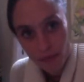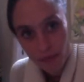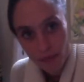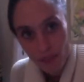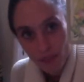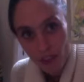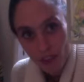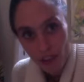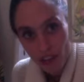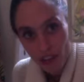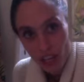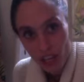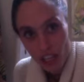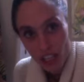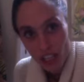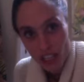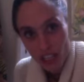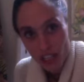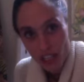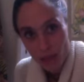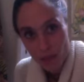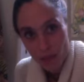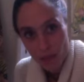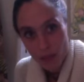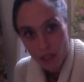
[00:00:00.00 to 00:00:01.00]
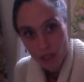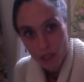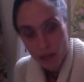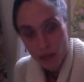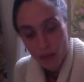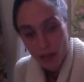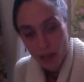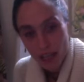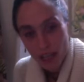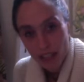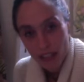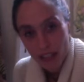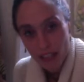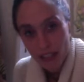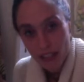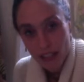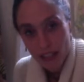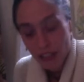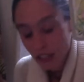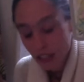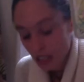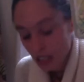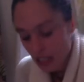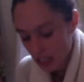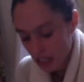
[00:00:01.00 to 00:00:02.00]
There needs to be some endings, there
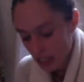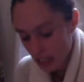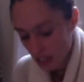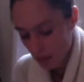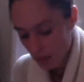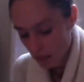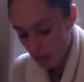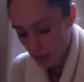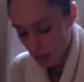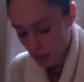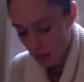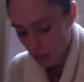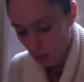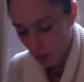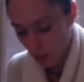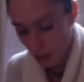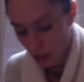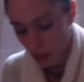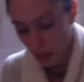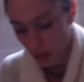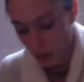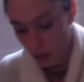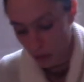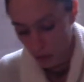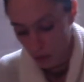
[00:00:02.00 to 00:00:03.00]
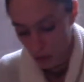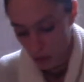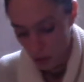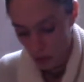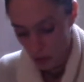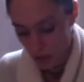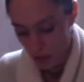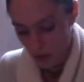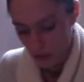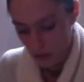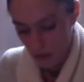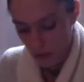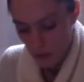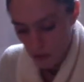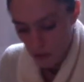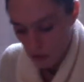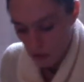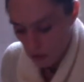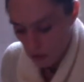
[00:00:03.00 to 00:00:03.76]
needs to be some conclusions.